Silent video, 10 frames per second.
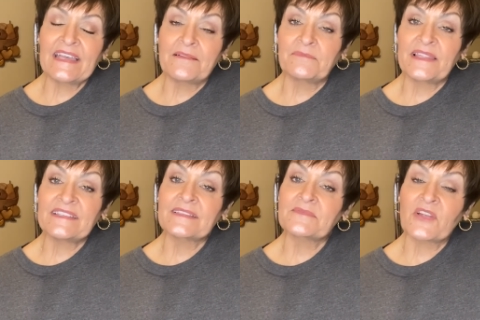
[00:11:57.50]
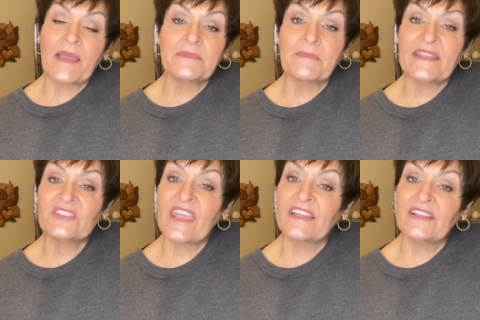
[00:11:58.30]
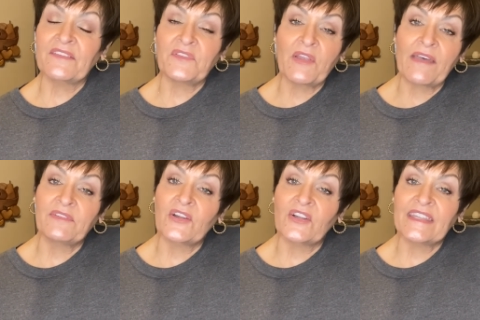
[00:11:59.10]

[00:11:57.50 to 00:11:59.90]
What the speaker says: please subscribe to my channel if you haven't already